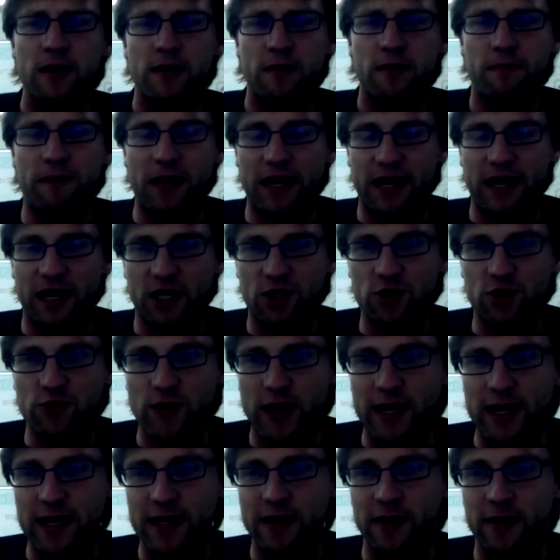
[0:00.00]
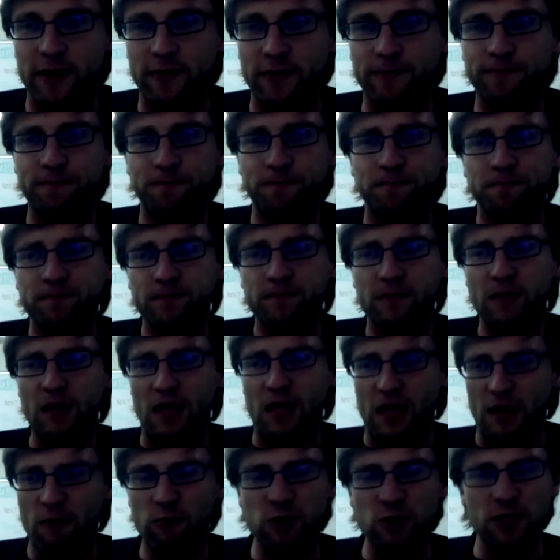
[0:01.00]
But at TradeHill,
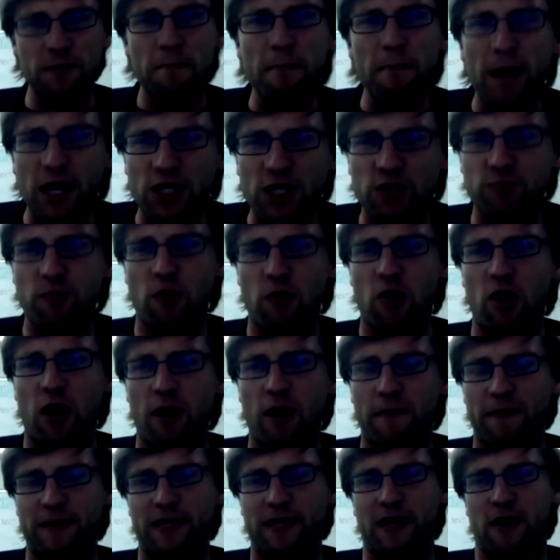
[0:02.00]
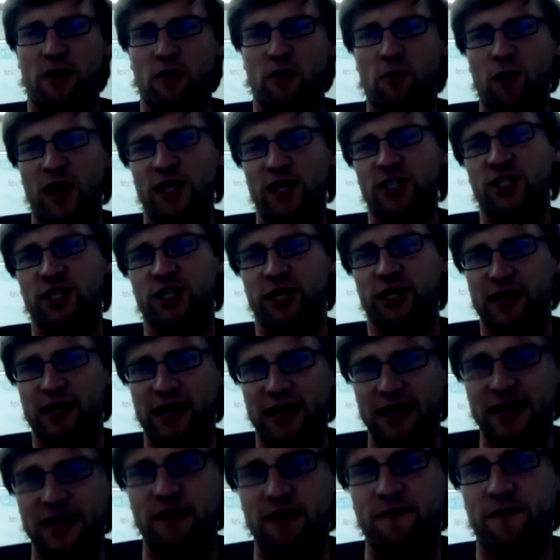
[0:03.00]
it was a much more up-in-the-air question. I
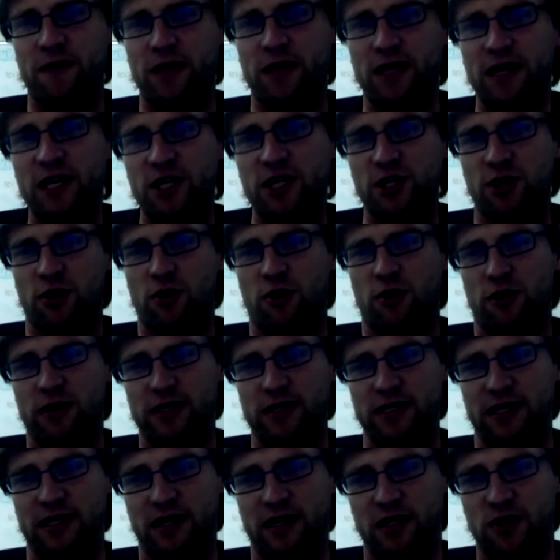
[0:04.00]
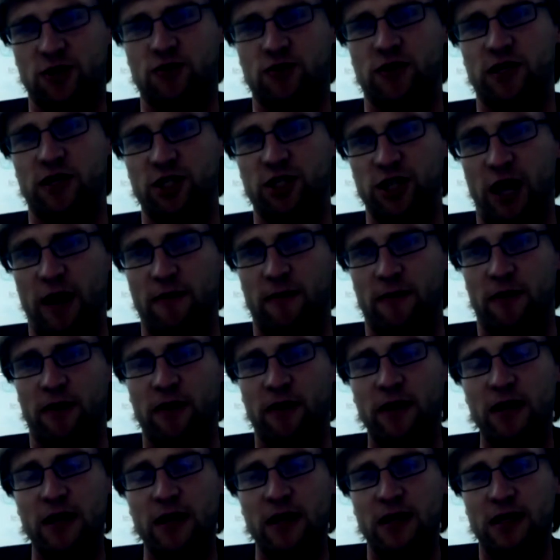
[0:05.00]
think for the digital currency industry in general,
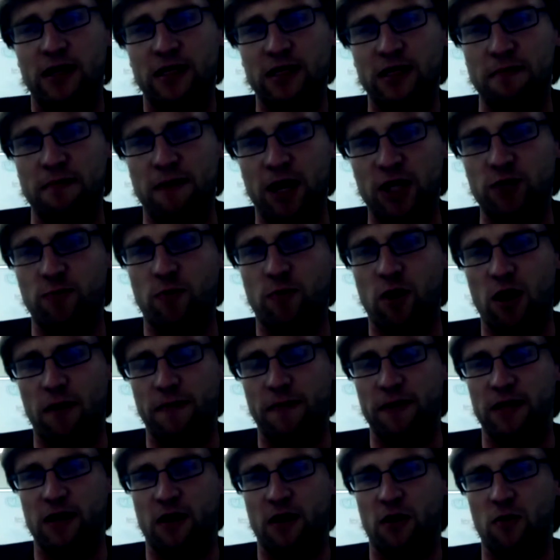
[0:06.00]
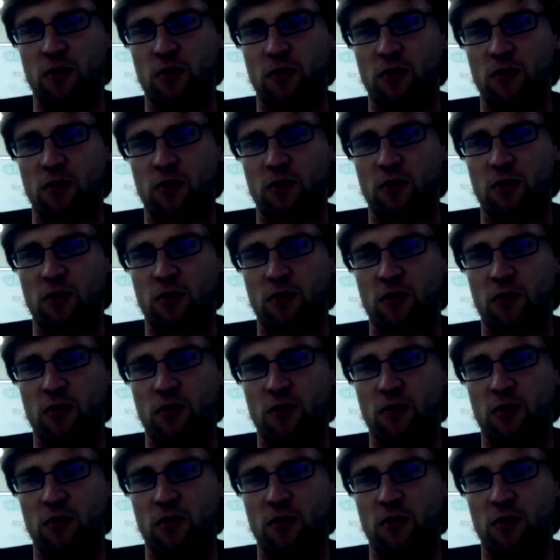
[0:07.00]
it's a much more up-in-the-air question.